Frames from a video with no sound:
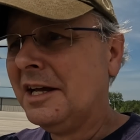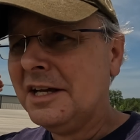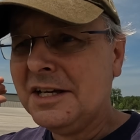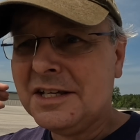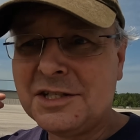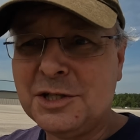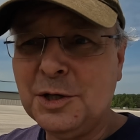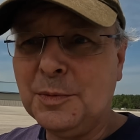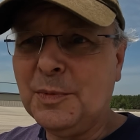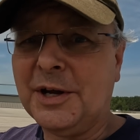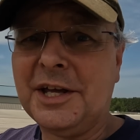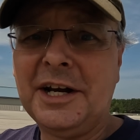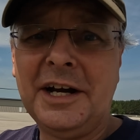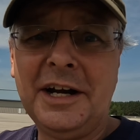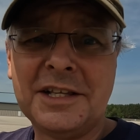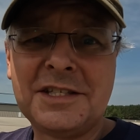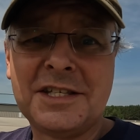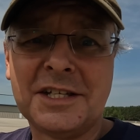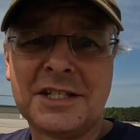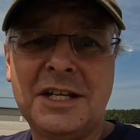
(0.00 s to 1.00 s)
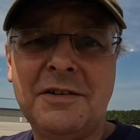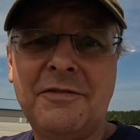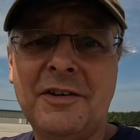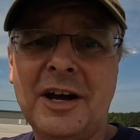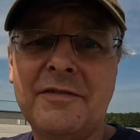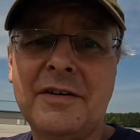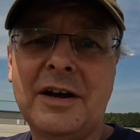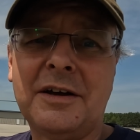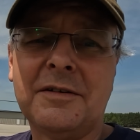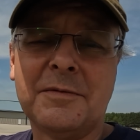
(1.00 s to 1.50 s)
Still bring it in at
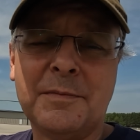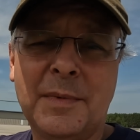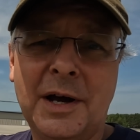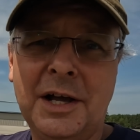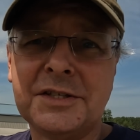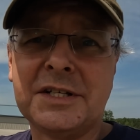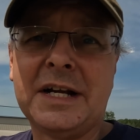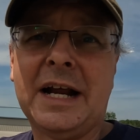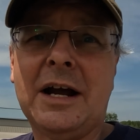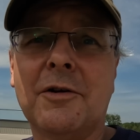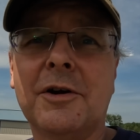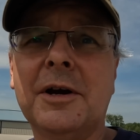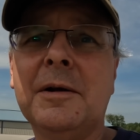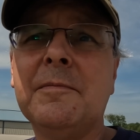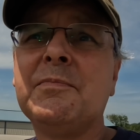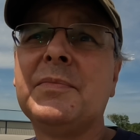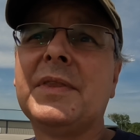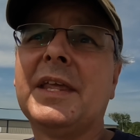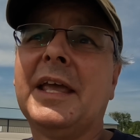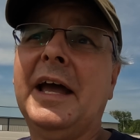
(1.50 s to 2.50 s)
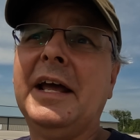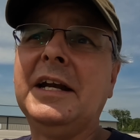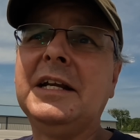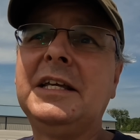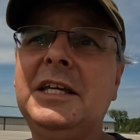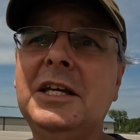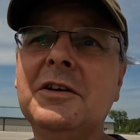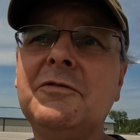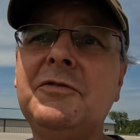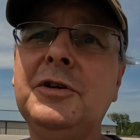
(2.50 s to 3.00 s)
65 miles an hour
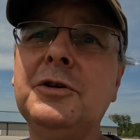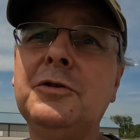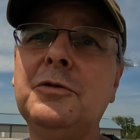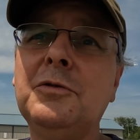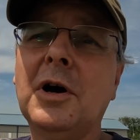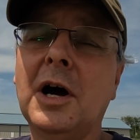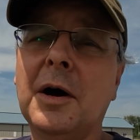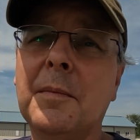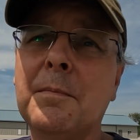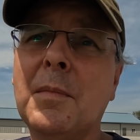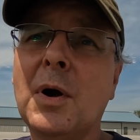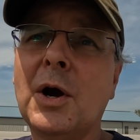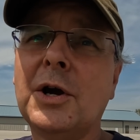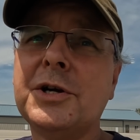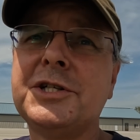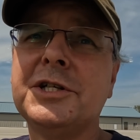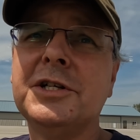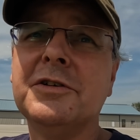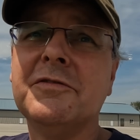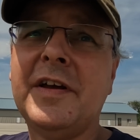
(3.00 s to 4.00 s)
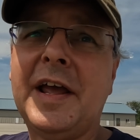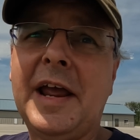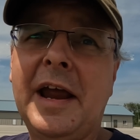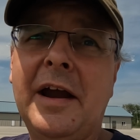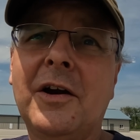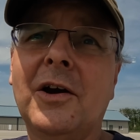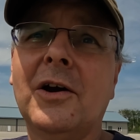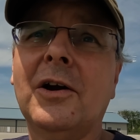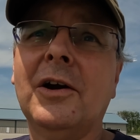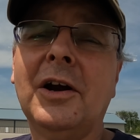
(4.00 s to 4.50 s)
and give you a margin of
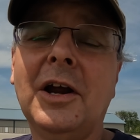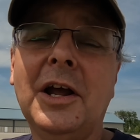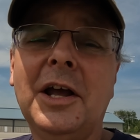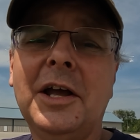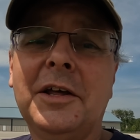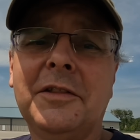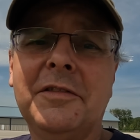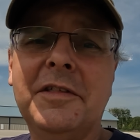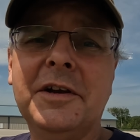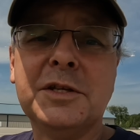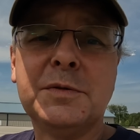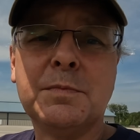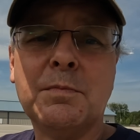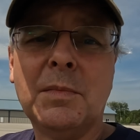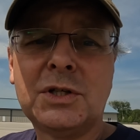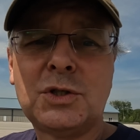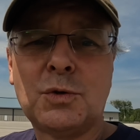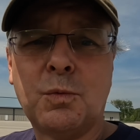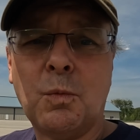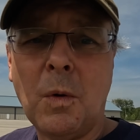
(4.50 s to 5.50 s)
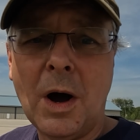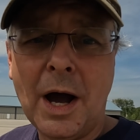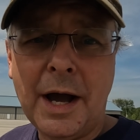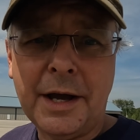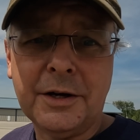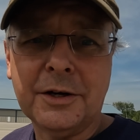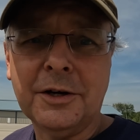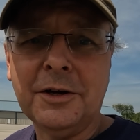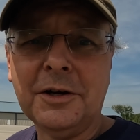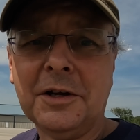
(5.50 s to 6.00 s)
error that is much
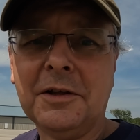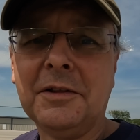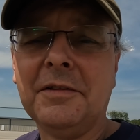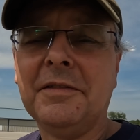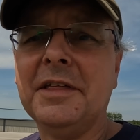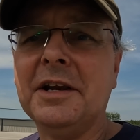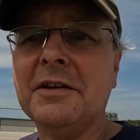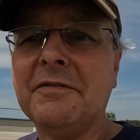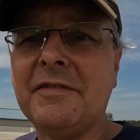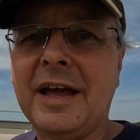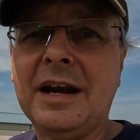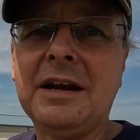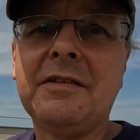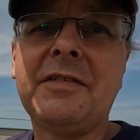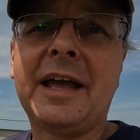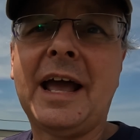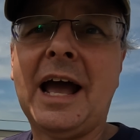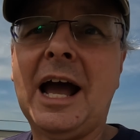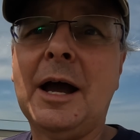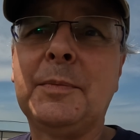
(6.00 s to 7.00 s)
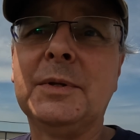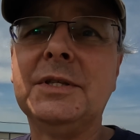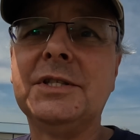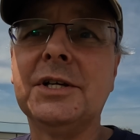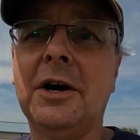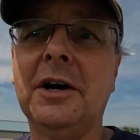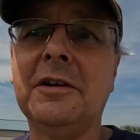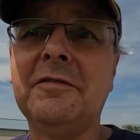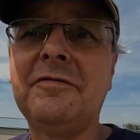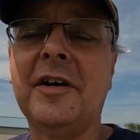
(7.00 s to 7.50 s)
wider, that if anything happens
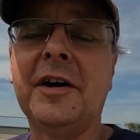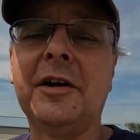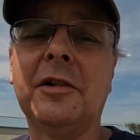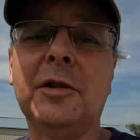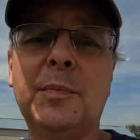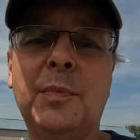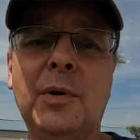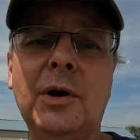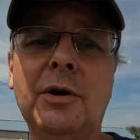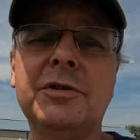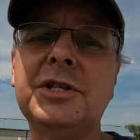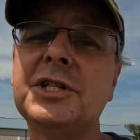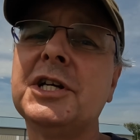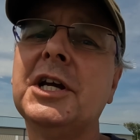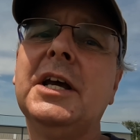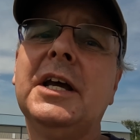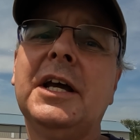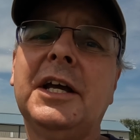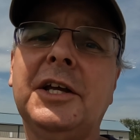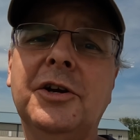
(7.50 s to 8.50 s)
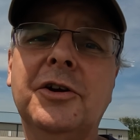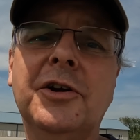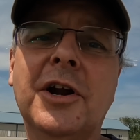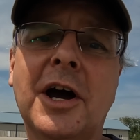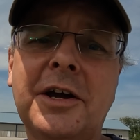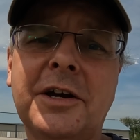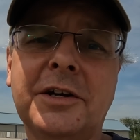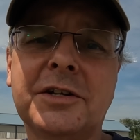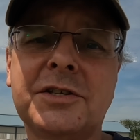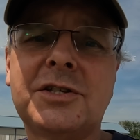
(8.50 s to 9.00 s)
on final approach, you're
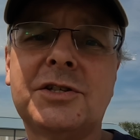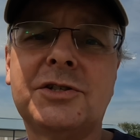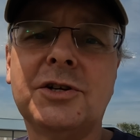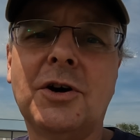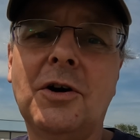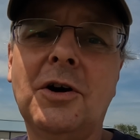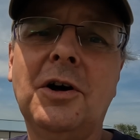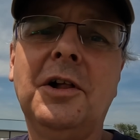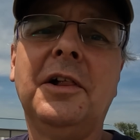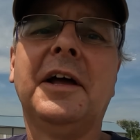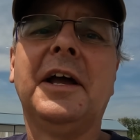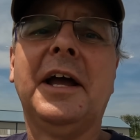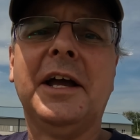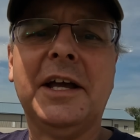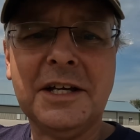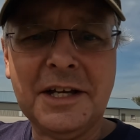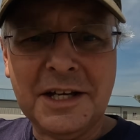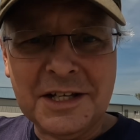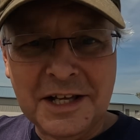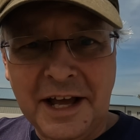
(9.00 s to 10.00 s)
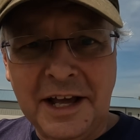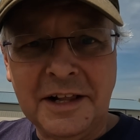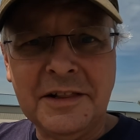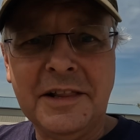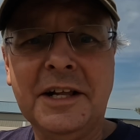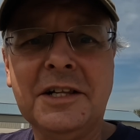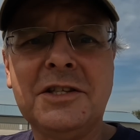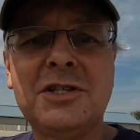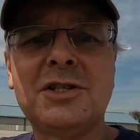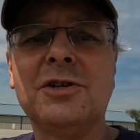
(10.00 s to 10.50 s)
not going to stall and
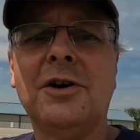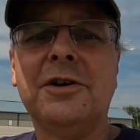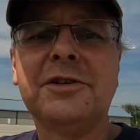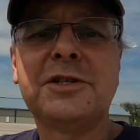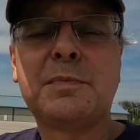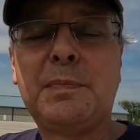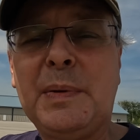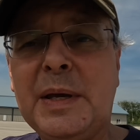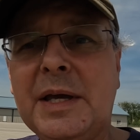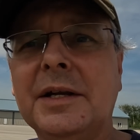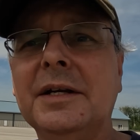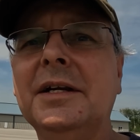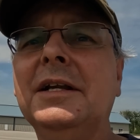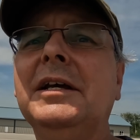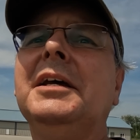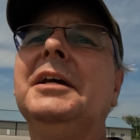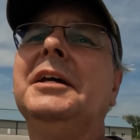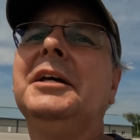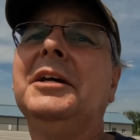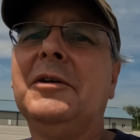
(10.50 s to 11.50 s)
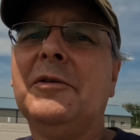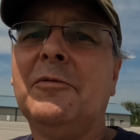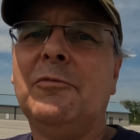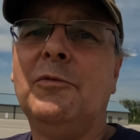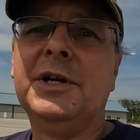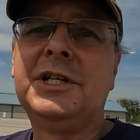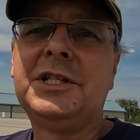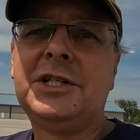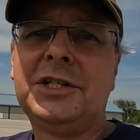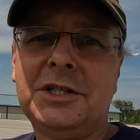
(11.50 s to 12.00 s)
then stall spin,
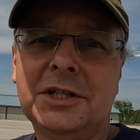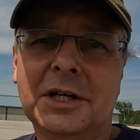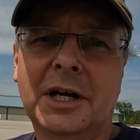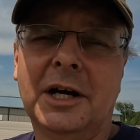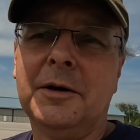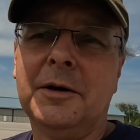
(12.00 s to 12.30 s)
which